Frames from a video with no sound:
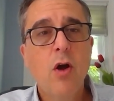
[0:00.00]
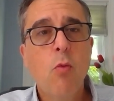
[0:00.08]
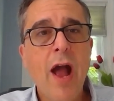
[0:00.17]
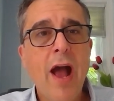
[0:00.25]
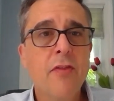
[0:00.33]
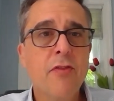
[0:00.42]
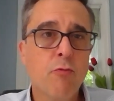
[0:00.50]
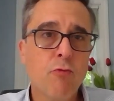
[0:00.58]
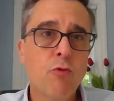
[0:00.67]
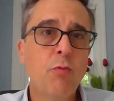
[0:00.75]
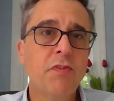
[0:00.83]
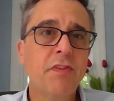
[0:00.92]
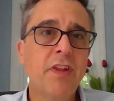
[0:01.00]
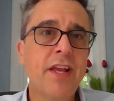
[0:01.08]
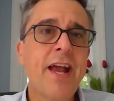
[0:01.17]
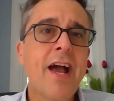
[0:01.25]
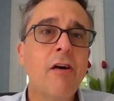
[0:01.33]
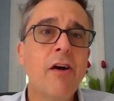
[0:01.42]
how the room was laid
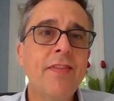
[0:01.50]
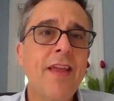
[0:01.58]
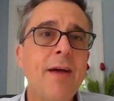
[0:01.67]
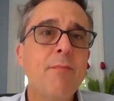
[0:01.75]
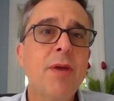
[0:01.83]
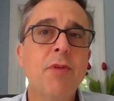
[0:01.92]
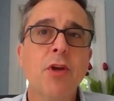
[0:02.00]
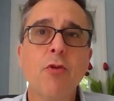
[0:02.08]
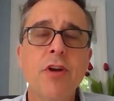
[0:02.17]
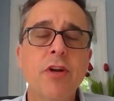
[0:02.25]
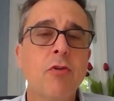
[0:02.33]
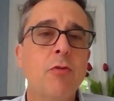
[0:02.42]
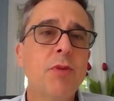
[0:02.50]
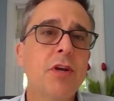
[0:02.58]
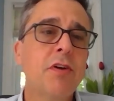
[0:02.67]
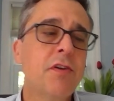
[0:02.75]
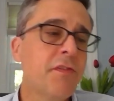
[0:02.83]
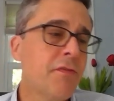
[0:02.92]
out. And that may be critical
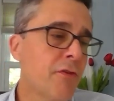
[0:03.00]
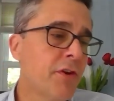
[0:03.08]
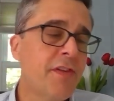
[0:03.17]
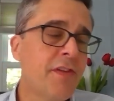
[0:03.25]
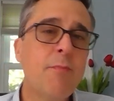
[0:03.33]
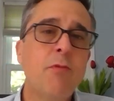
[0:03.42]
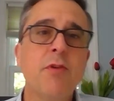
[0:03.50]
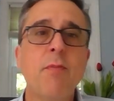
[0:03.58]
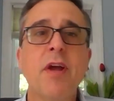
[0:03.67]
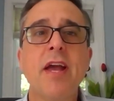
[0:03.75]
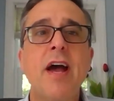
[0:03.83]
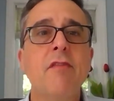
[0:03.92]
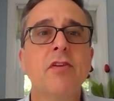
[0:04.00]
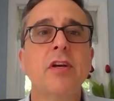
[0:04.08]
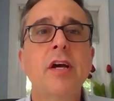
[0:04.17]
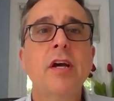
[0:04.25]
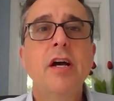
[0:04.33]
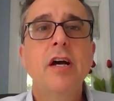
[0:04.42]
because, for example, you might have
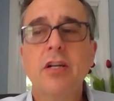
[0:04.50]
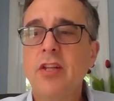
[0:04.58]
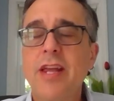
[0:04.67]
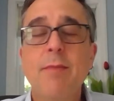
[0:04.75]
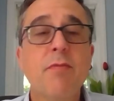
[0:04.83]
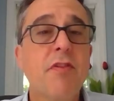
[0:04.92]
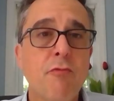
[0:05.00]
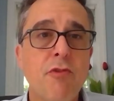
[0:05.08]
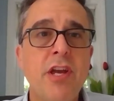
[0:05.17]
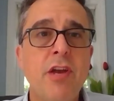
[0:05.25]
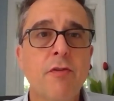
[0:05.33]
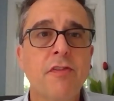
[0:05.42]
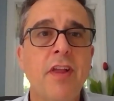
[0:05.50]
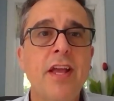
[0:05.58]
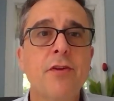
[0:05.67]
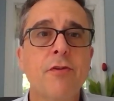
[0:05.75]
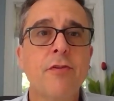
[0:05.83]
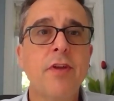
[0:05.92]
a claim 3 years
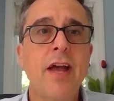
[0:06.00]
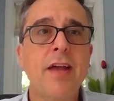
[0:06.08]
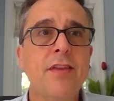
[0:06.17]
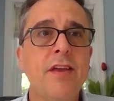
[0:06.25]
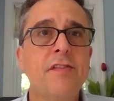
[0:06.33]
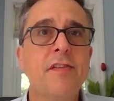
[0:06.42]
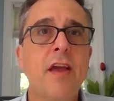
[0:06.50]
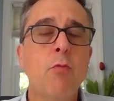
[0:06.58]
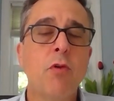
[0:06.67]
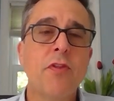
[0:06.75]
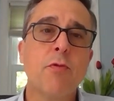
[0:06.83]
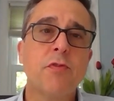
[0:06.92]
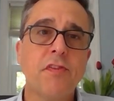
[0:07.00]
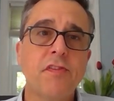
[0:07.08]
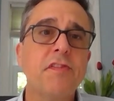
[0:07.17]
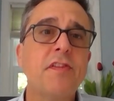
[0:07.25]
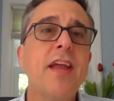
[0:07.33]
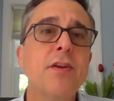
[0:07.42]
later and they say, well, there was a
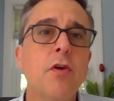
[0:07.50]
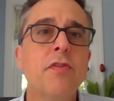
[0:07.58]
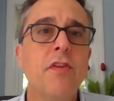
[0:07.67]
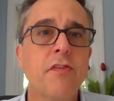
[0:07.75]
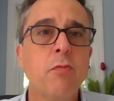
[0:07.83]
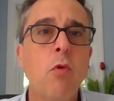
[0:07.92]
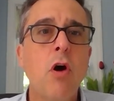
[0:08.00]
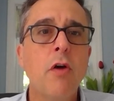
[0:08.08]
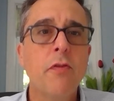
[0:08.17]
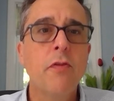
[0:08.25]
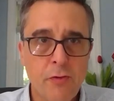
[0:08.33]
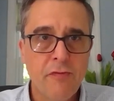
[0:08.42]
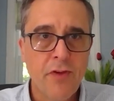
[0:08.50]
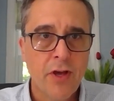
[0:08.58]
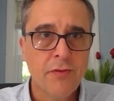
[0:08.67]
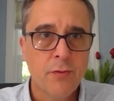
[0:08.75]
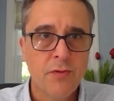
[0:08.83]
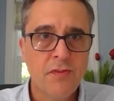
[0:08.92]
stain on this wall that you
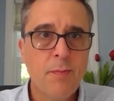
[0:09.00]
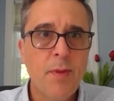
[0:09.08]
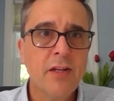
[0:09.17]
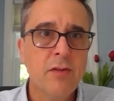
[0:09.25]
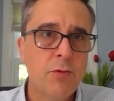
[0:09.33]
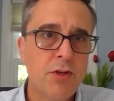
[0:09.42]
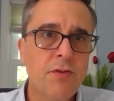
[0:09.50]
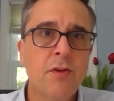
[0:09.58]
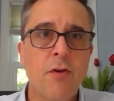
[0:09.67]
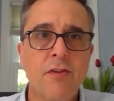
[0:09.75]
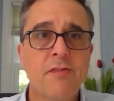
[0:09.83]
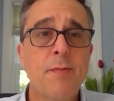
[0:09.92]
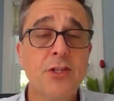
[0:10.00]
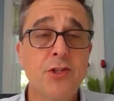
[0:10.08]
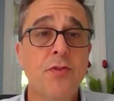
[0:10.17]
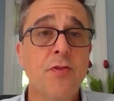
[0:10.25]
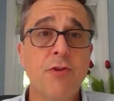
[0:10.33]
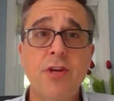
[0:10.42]
failed to inspect when you did our
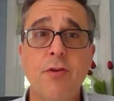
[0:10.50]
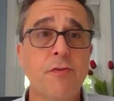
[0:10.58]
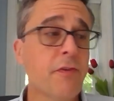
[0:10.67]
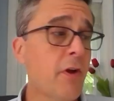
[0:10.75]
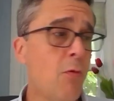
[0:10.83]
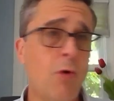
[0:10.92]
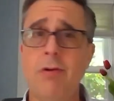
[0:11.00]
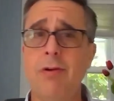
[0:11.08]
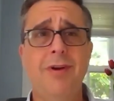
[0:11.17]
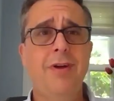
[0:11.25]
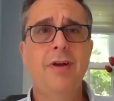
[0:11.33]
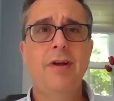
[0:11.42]
inspection 3 years ago. Well,